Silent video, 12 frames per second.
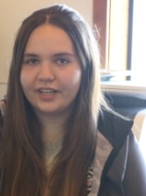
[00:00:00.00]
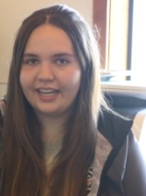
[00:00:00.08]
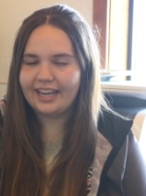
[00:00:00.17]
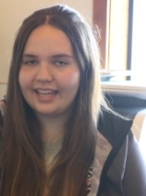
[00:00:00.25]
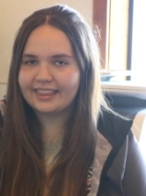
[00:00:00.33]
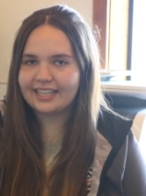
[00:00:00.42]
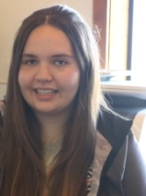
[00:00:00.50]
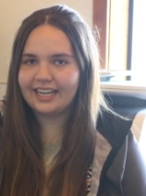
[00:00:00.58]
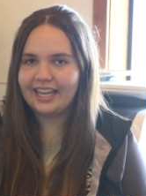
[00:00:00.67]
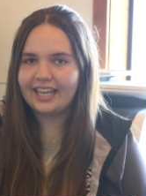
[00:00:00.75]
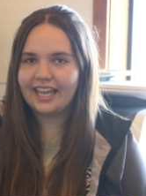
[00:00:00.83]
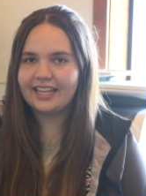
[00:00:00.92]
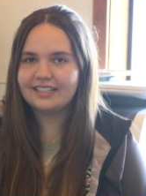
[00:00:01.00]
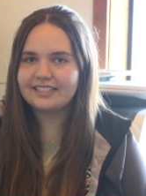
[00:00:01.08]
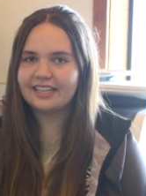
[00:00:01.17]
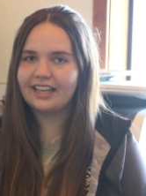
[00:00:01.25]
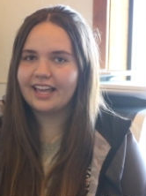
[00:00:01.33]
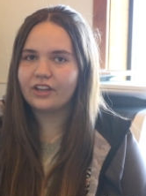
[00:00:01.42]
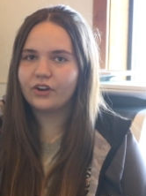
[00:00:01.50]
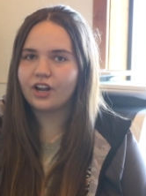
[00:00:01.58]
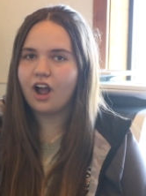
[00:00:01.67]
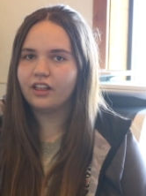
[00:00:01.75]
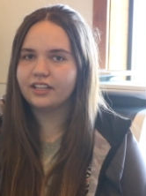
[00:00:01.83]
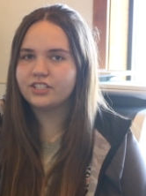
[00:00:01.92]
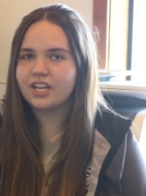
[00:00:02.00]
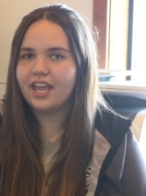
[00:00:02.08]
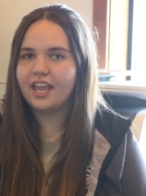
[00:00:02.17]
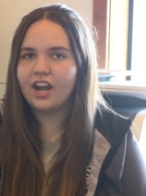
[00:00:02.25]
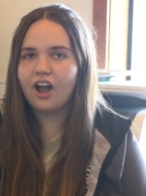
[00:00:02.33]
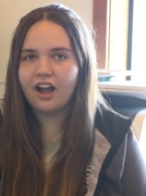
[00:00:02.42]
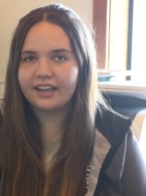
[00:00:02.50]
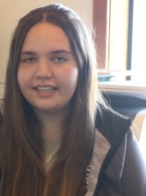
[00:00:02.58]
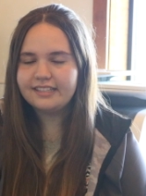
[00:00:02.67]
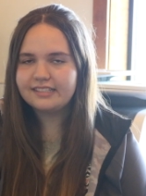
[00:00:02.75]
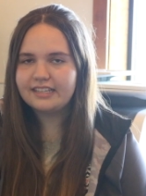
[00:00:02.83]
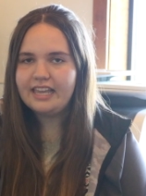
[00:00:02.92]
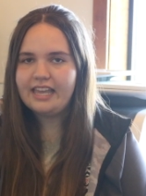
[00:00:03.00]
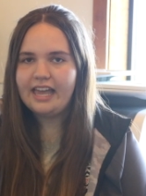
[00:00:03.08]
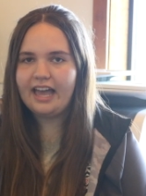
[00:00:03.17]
working at the clinic until I go to college in August,